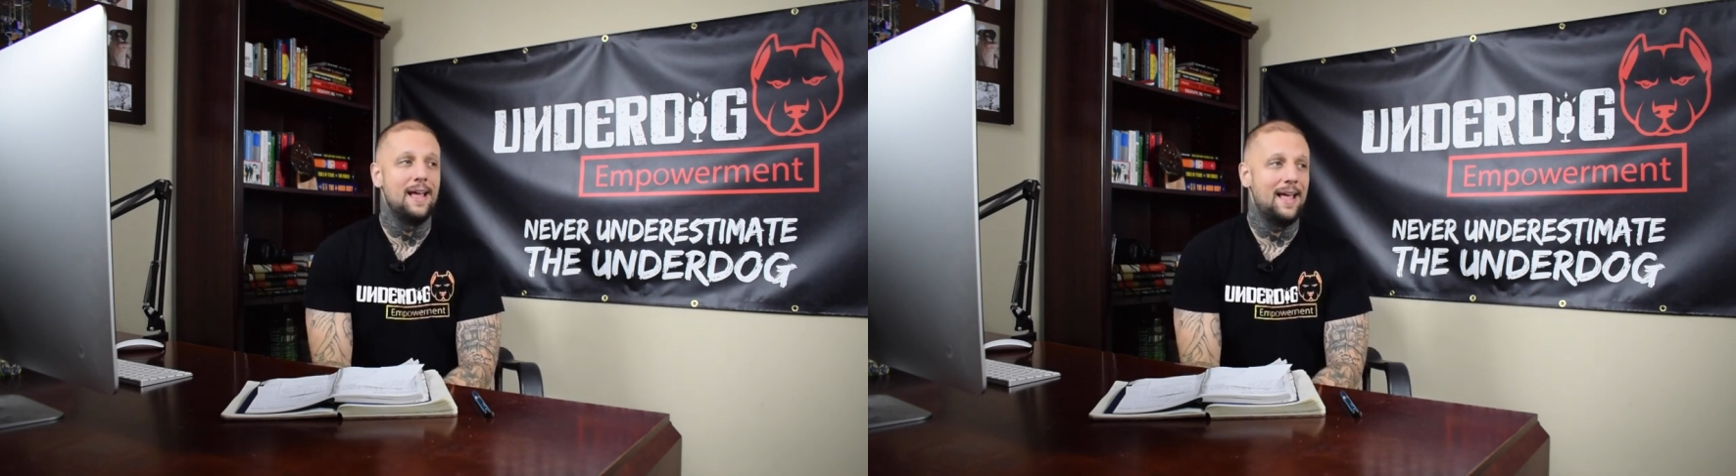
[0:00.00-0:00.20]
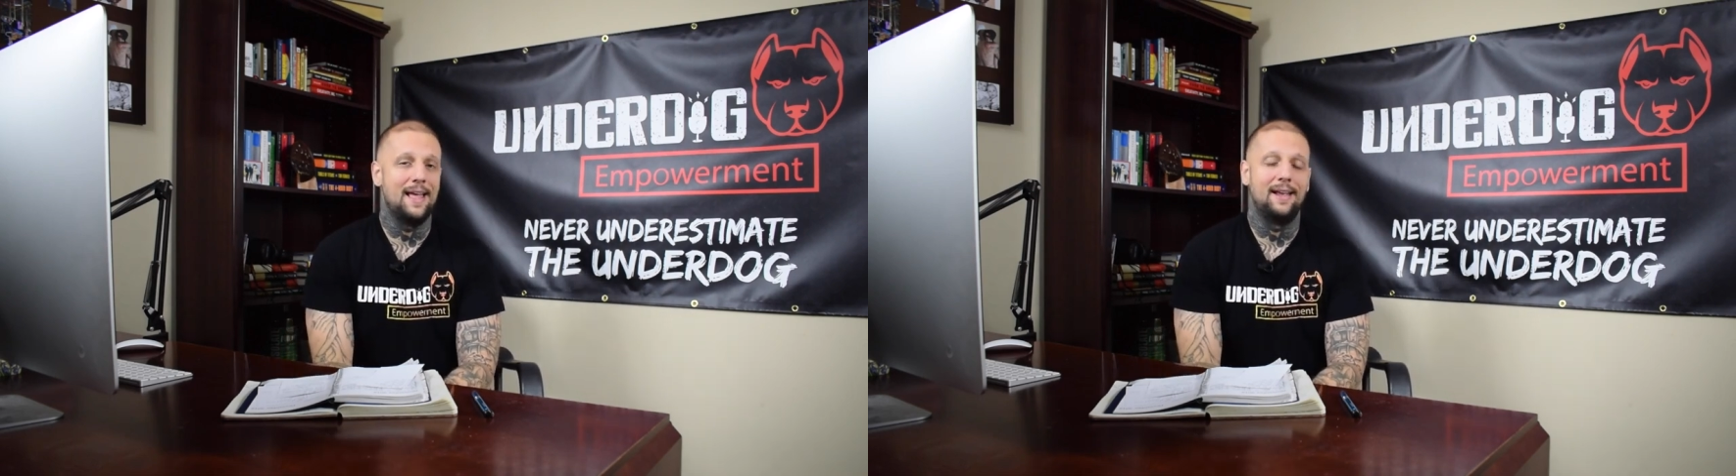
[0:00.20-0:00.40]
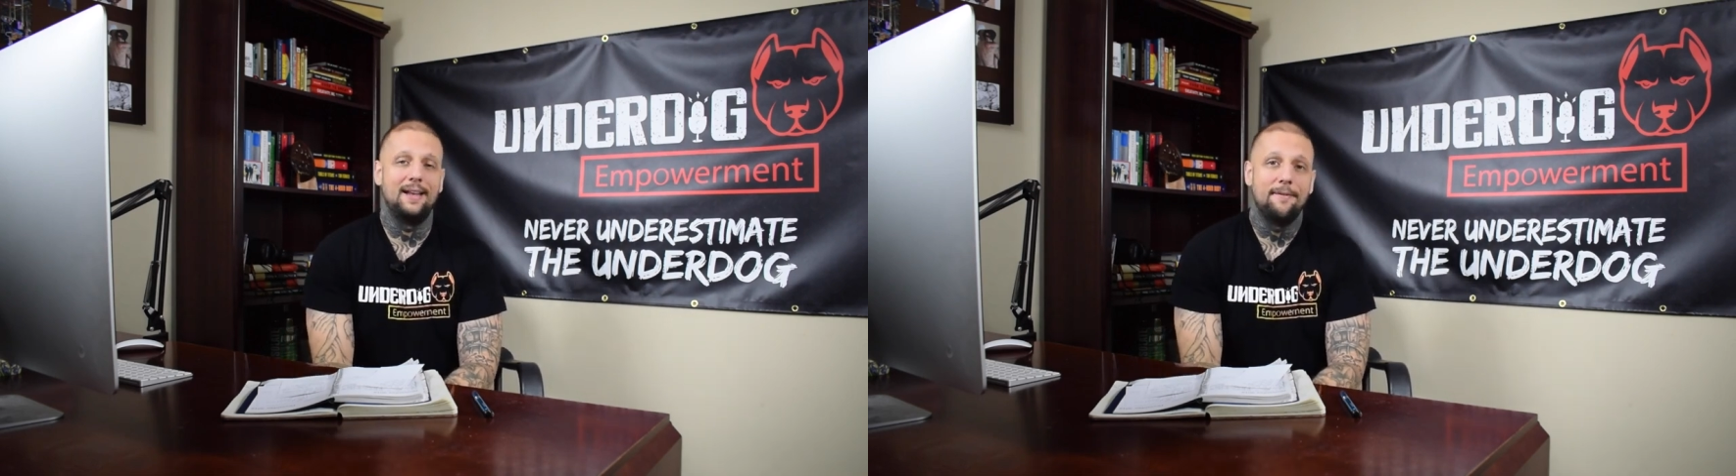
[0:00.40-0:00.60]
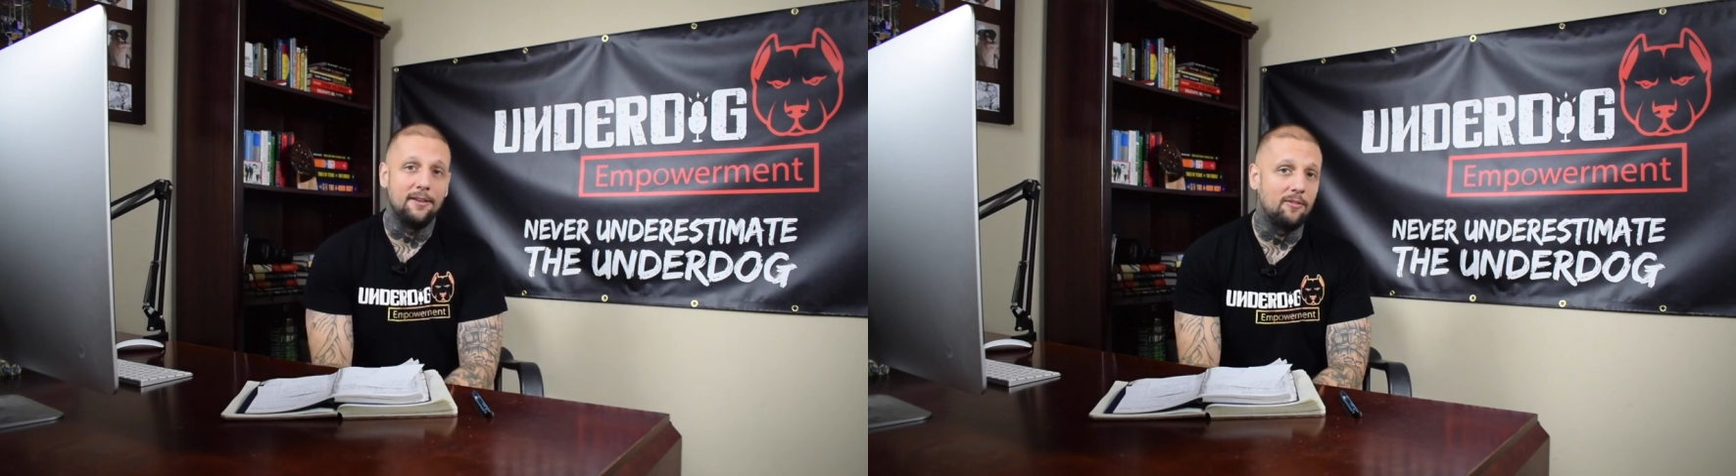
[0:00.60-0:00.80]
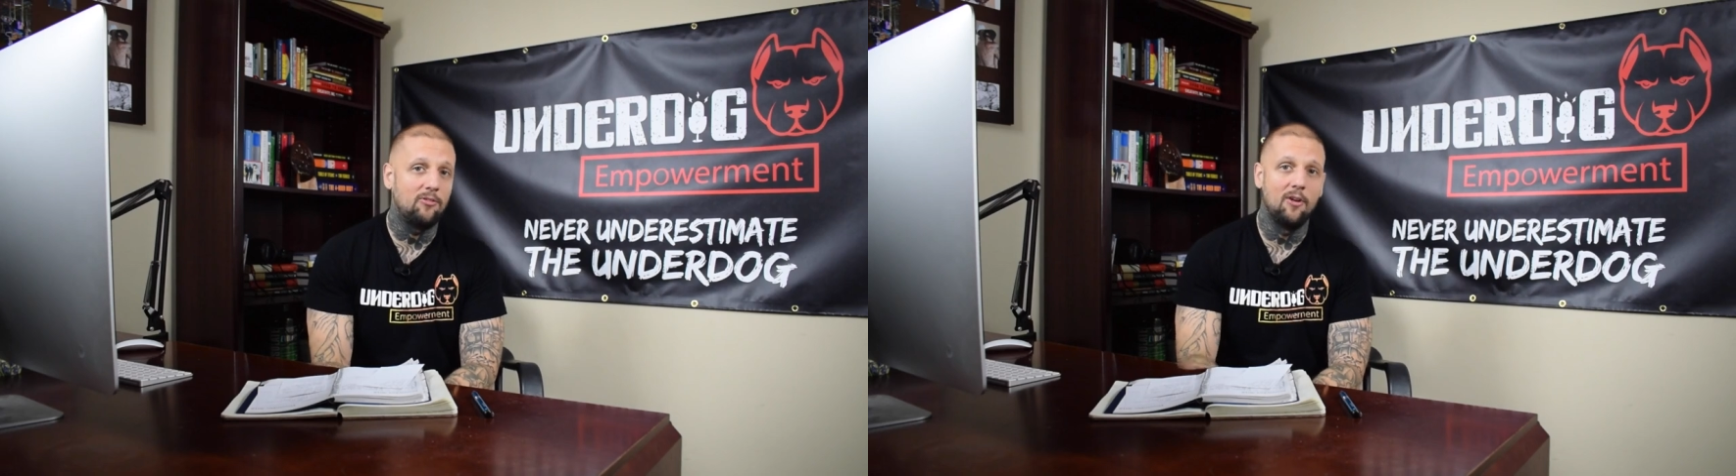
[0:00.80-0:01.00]
And if
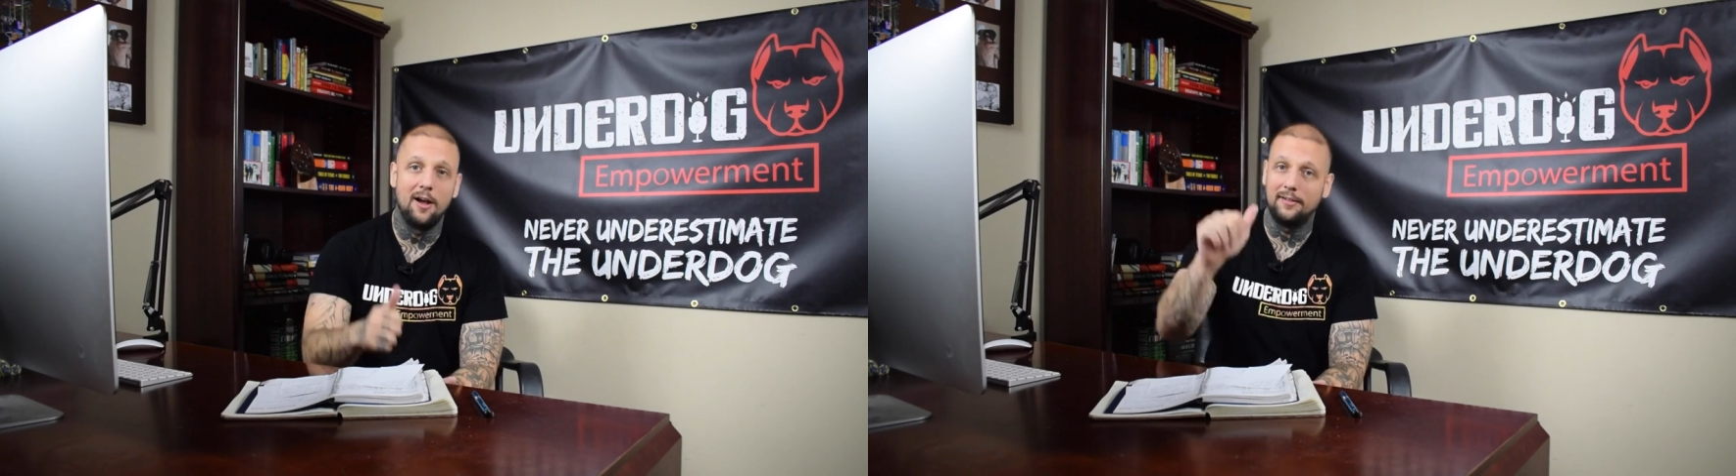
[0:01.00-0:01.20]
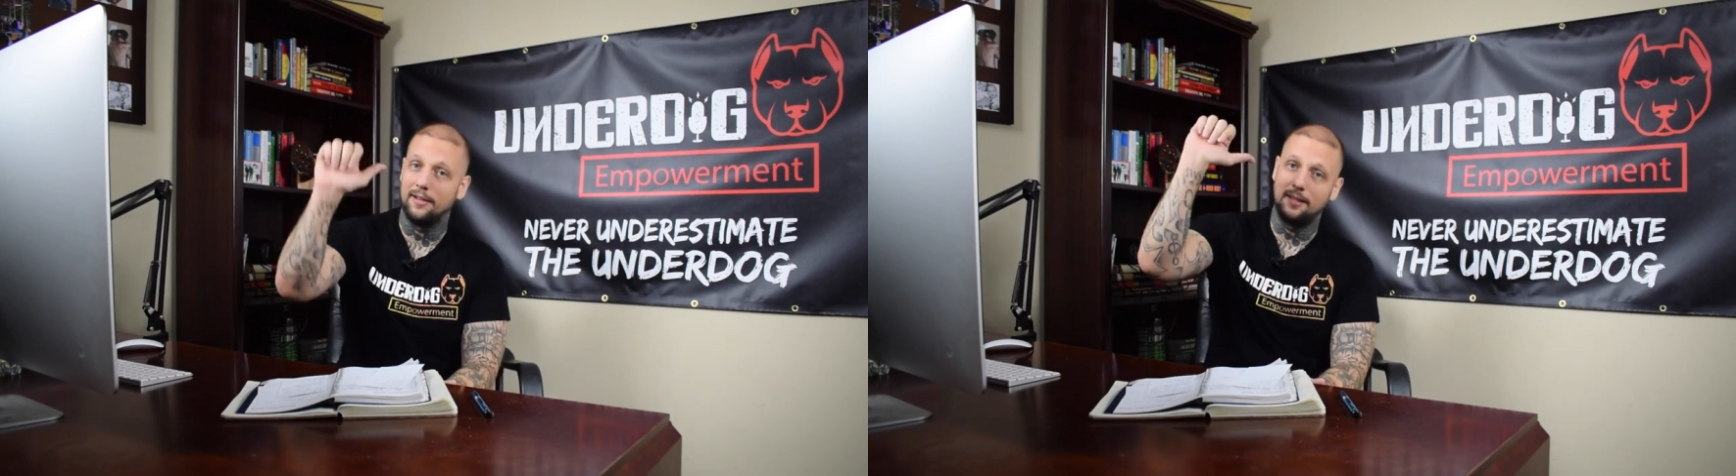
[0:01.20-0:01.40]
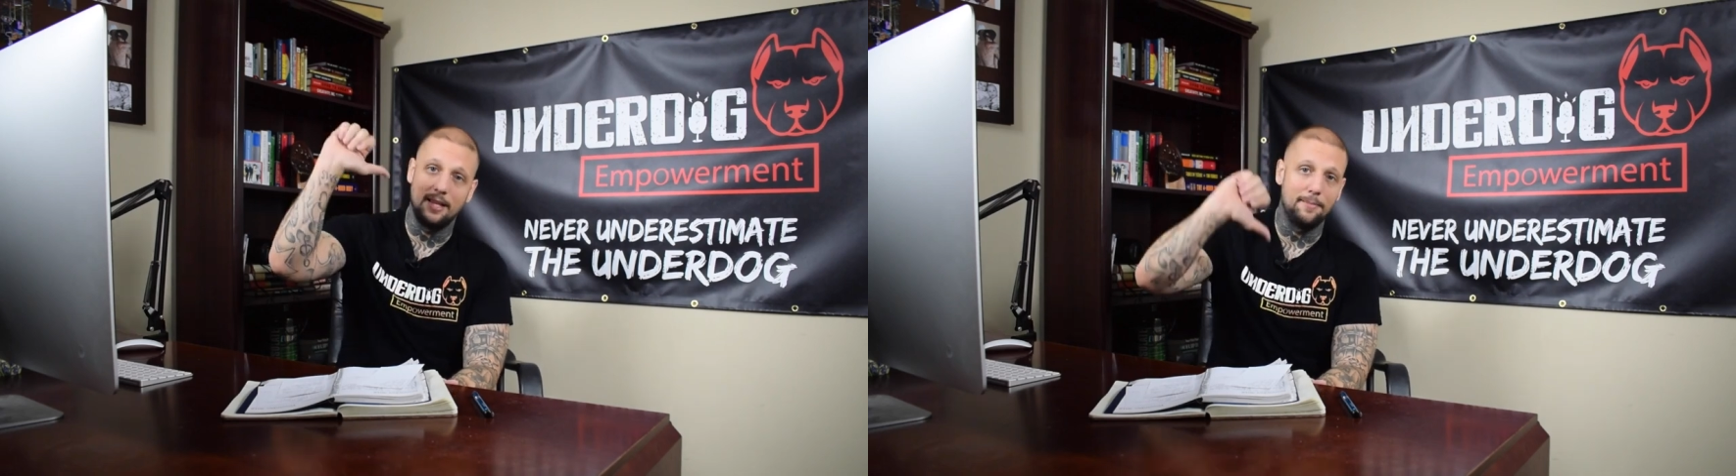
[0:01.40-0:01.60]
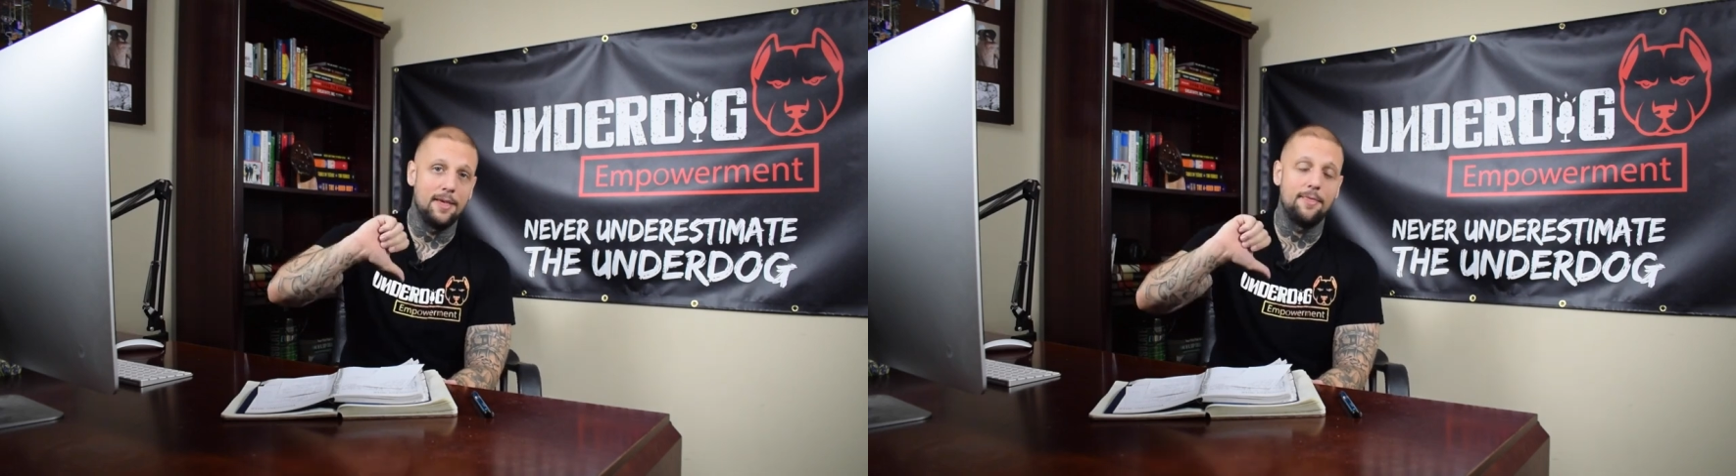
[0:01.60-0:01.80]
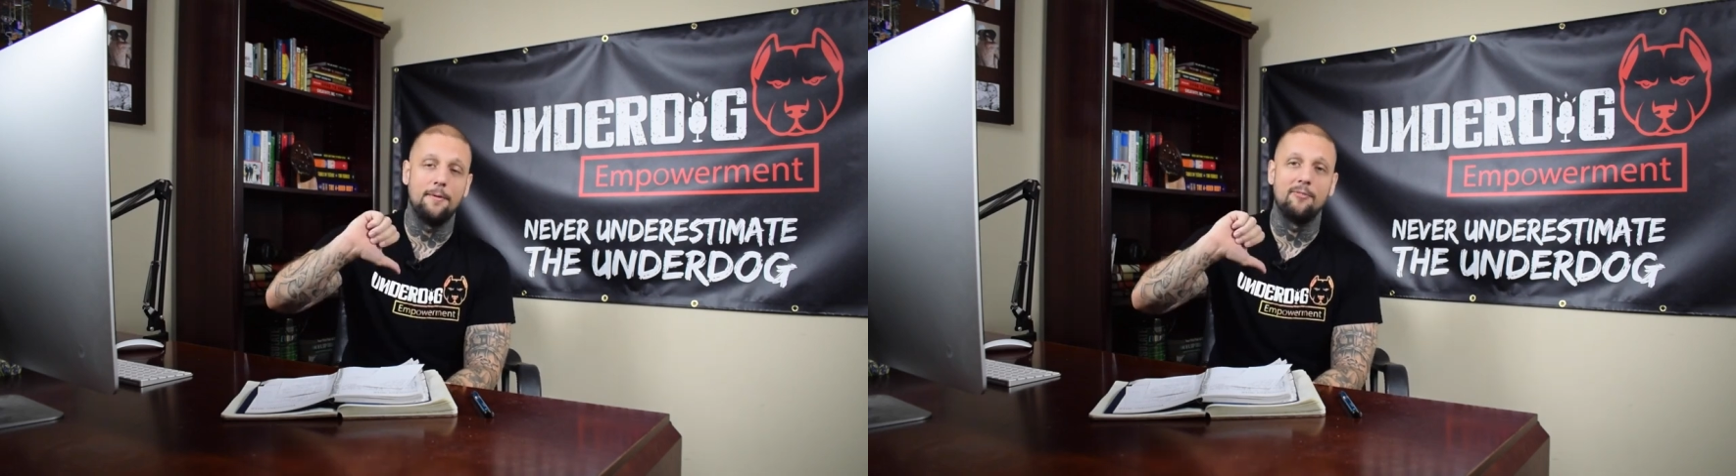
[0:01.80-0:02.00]
it sucked, give me
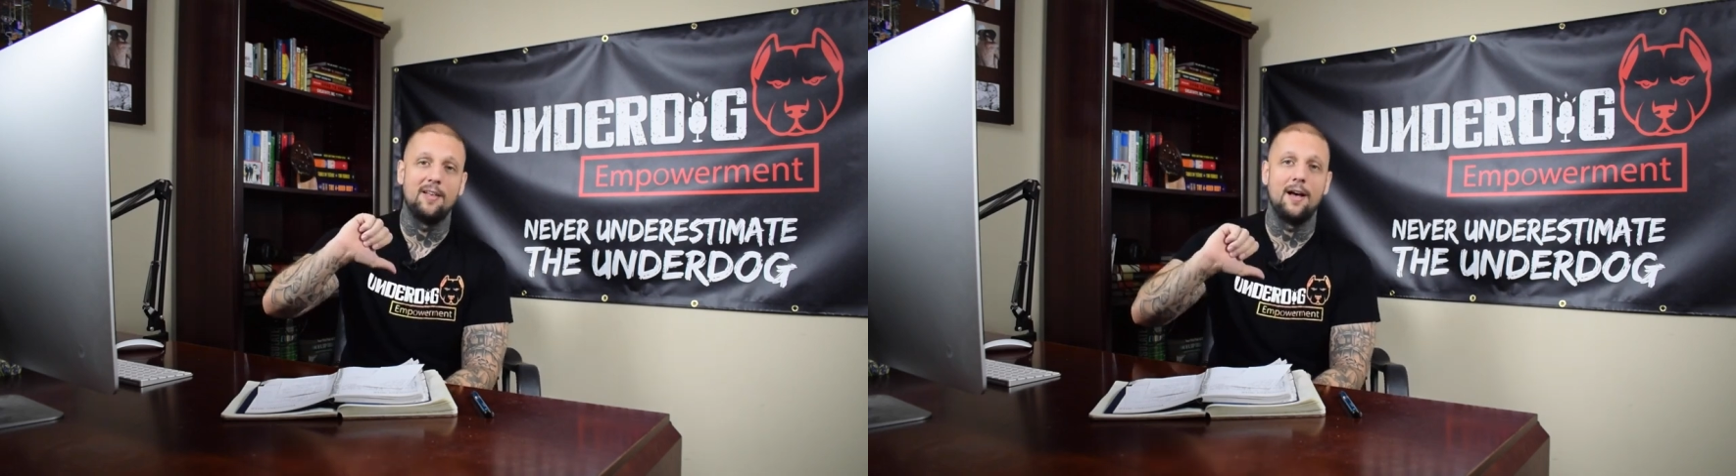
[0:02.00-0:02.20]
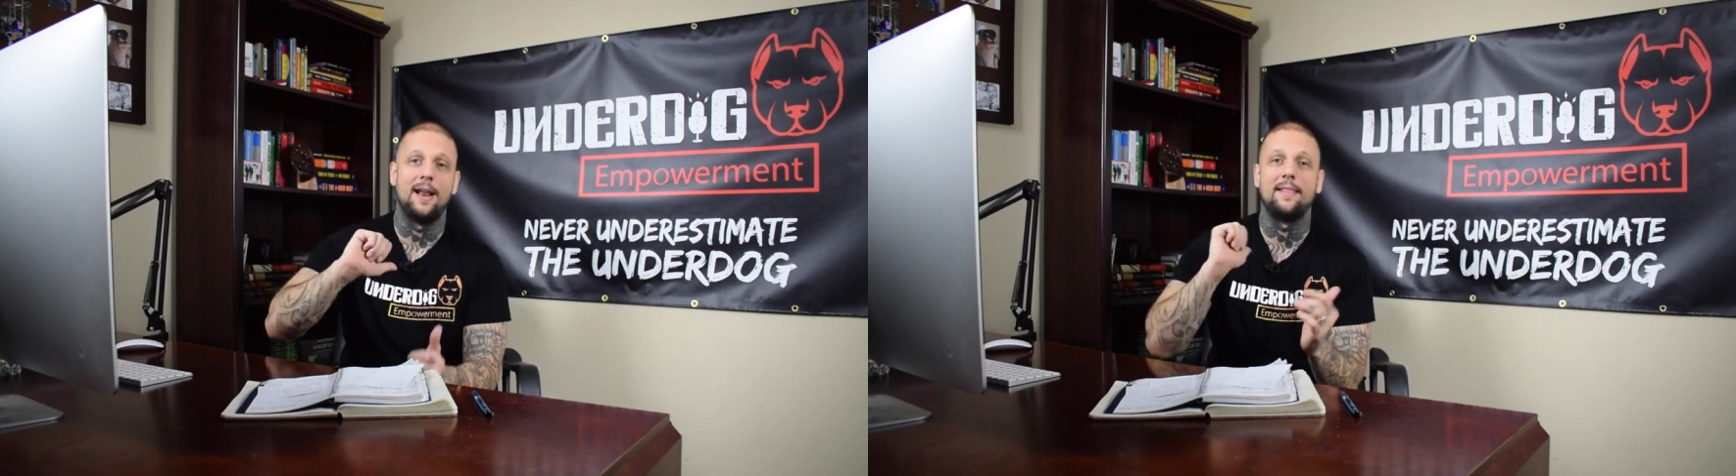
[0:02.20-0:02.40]
a thumbs down.